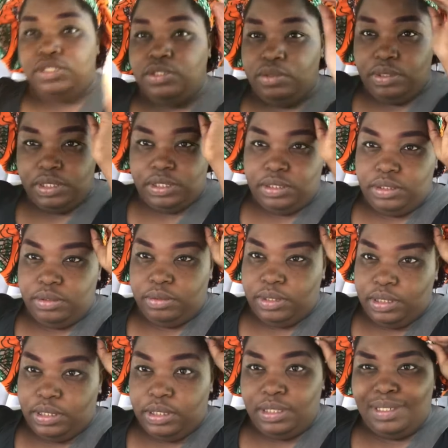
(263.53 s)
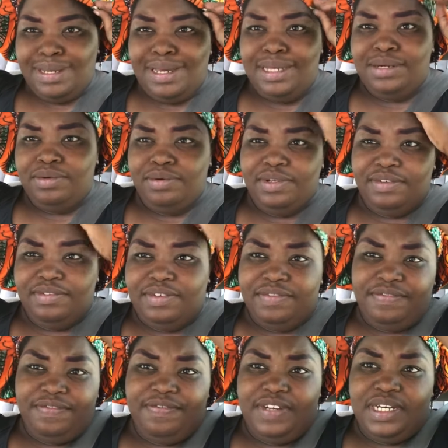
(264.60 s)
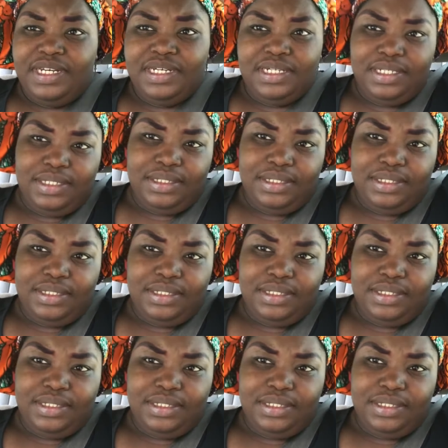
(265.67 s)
and no hair, no nothing. I don't give a fuck.